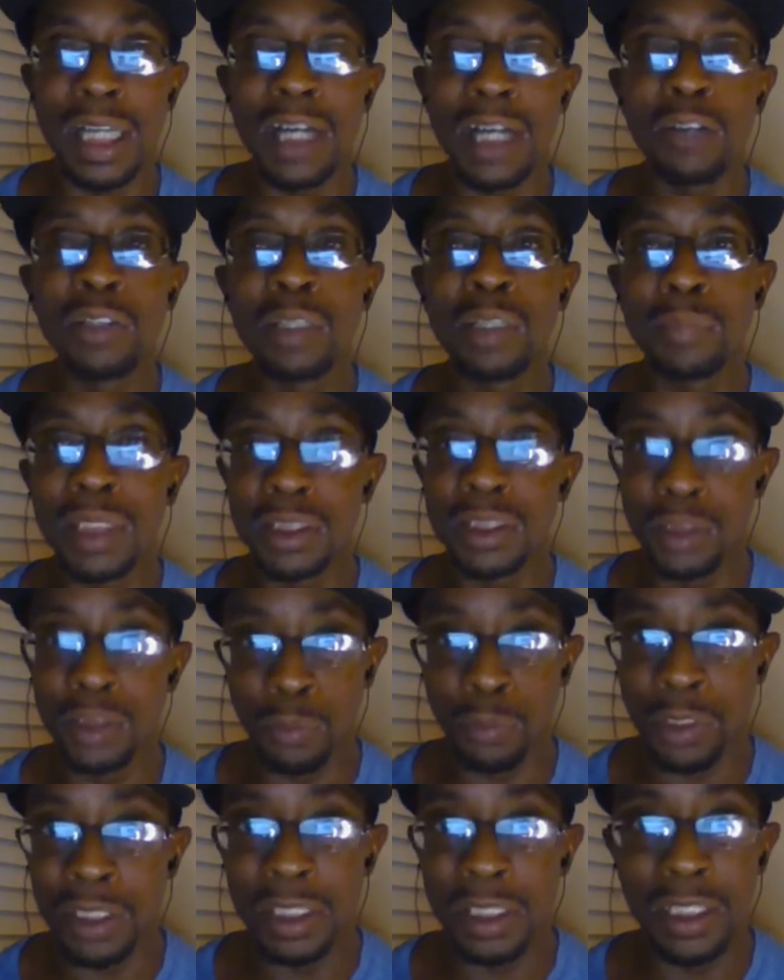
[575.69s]
I only been to
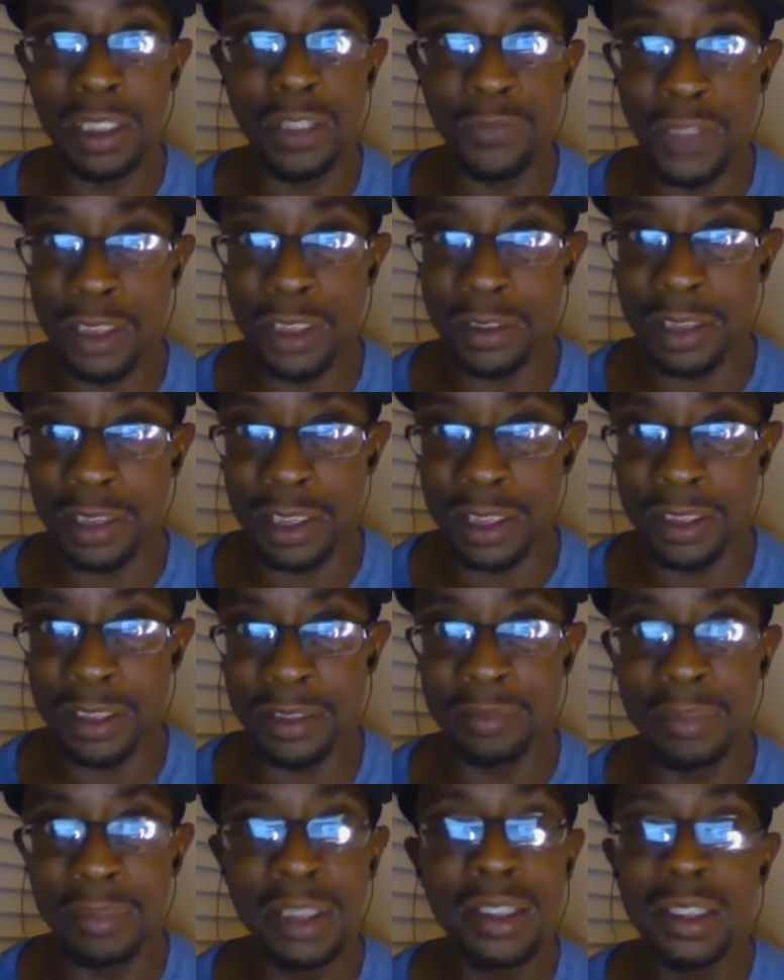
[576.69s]
one NFL
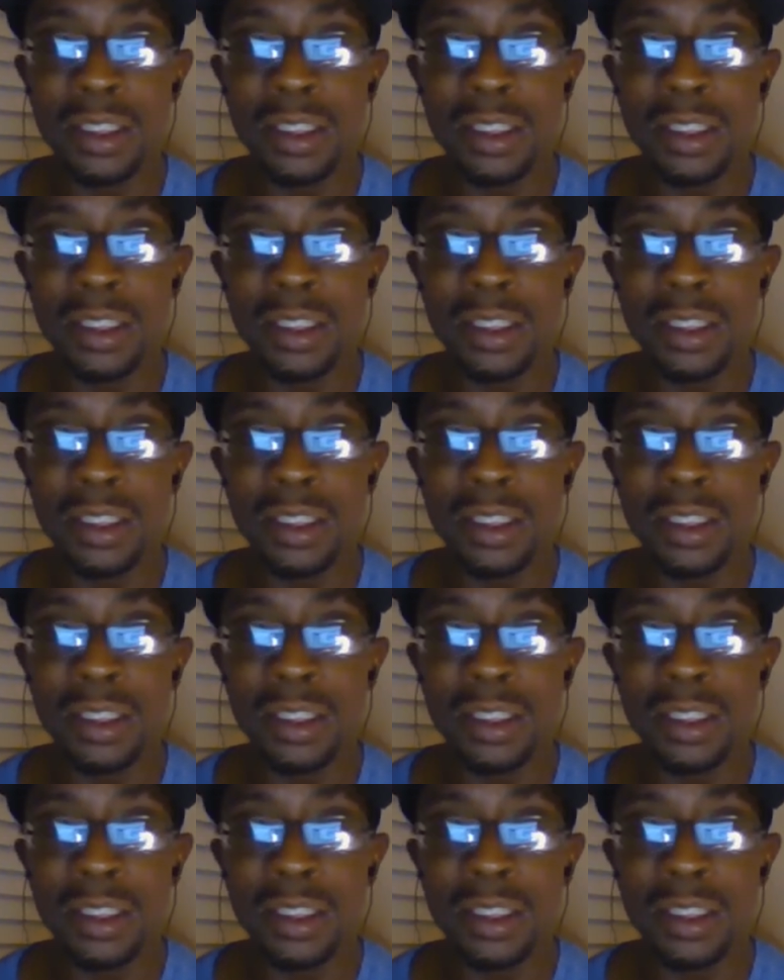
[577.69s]
game.